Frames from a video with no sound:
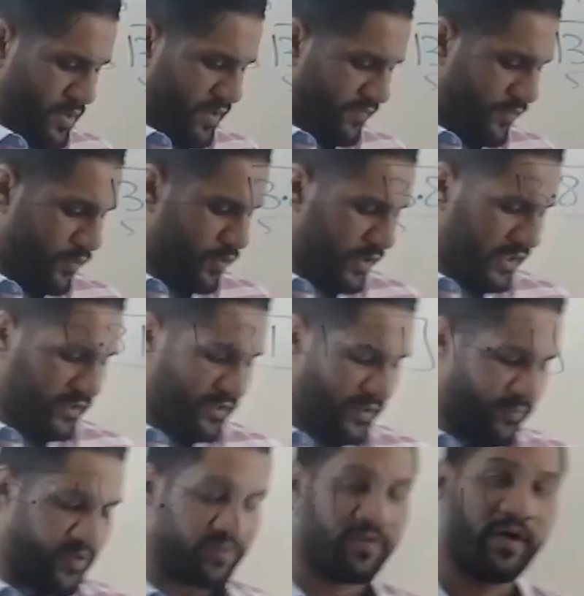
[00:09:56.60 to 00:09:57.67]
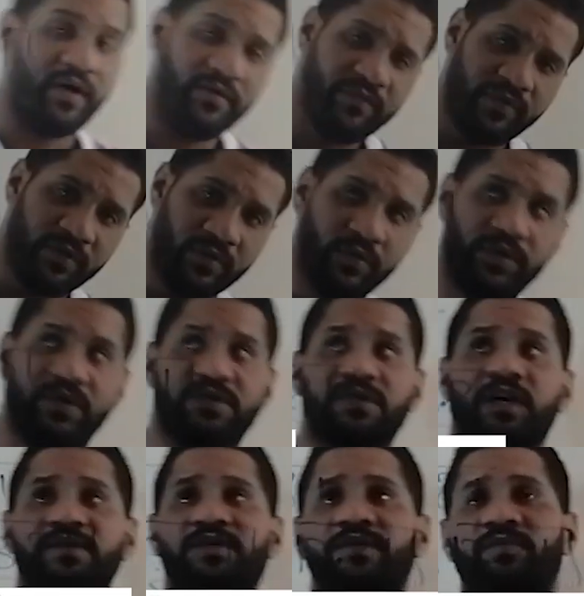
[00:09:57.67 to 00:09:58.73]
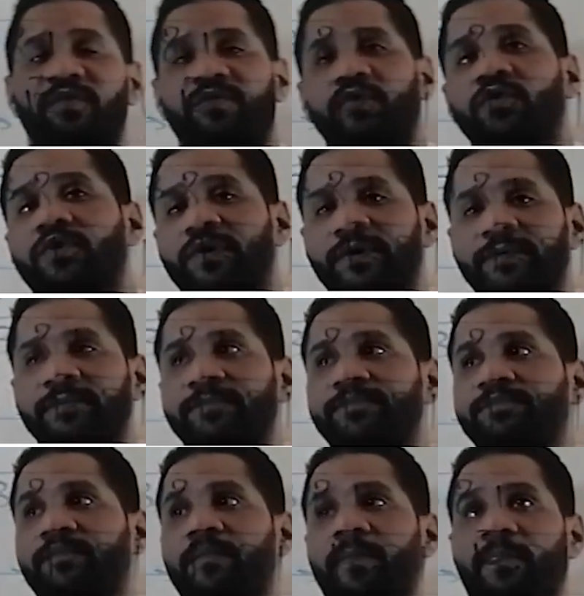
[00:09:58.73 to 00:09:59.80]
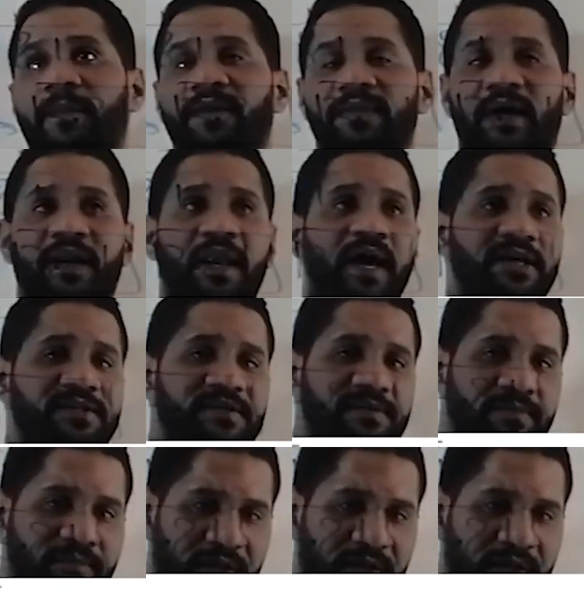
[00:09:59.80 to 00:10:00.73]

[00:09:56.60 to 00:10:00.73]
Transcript: If you look at number 5, we discussed it before in the class,